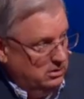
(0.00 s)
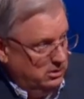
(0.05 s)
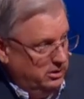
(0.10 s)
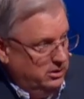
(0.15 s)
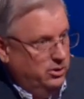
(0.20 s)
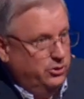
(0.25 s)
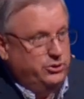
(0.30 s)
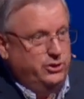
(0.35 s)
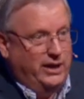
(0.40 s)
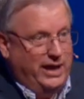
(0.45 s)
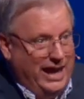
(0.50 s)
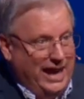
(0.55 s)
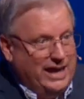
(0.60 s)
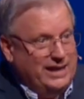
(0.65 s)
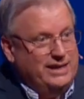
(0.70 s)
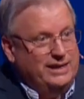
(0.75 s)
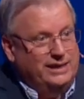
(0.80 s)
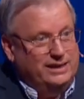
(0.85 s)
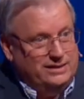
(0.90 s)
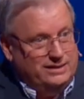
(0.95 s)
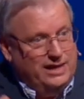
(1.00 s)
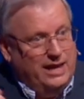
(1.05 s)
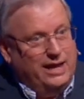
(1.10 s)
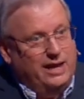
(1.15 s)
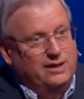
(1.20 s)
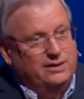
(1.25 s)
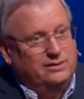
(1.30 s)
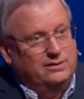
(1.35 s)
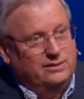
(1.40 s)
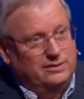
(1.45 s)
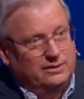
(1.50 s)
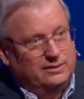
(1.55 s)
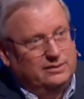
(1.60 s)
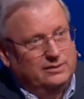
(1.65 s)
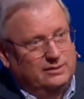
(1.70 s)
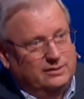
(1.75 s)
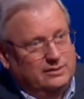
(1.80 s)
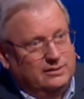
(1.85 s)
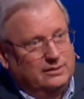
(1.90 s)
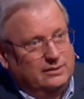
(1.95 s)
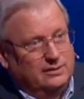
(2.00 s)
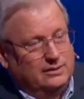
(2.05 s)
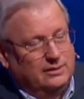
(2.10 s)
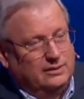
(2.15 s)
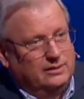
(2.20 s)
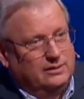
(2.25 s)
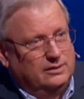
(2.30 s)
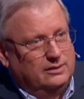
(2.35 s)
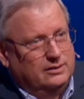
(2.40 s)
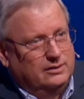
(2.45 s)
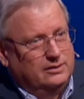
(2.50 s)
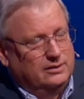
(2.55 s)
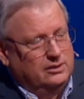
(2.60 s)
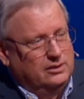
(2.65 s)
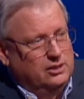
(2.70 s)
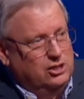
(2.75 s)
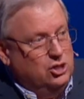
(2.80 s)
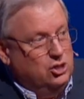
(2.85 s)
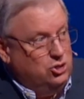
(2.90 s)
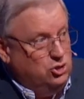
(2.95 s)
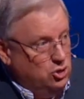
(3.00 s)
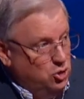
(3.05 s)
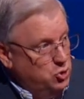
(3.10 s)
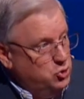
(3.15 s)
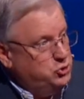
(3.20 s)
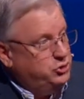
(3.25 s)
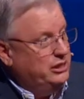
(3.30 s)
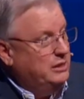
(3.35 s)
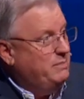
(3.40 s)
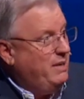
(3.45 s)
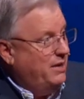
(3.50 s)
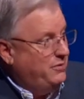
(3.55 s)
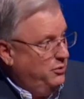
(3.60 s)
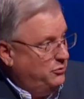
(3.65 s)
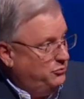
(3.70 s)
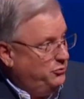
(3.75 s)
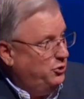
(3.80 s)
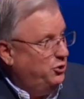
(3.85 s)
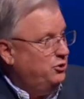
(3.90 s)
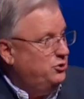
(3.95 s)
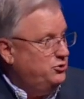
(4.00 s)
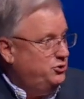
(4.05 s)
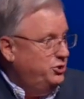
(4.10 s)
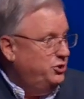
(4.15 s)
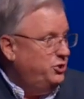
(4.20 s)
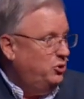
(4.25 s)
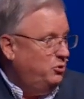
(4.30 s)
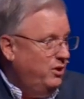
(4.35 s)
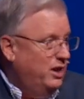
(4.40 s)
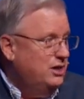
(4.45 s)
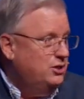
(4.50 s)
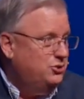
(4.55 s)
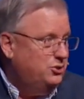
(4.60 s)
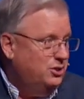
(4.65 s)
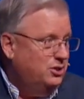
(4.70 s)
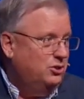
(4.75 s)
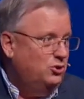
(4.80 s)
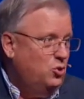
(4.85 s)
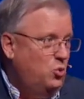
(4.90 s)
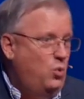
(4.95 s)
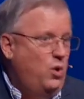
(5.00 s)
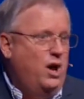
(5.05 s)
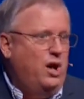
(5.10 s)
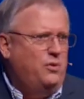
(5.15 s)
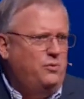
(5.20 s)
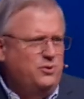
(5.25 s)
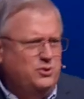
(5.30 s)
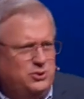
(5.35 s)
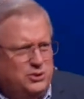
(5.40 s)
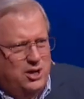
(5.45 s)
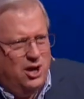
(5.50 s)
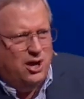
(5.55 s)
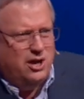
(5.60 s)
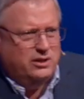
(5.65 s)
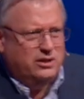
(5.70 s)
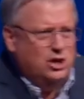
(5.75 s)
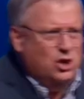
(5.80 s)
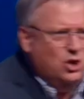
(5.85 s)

You know, you're handing it down. Usually by the third generation, the wealth is gone.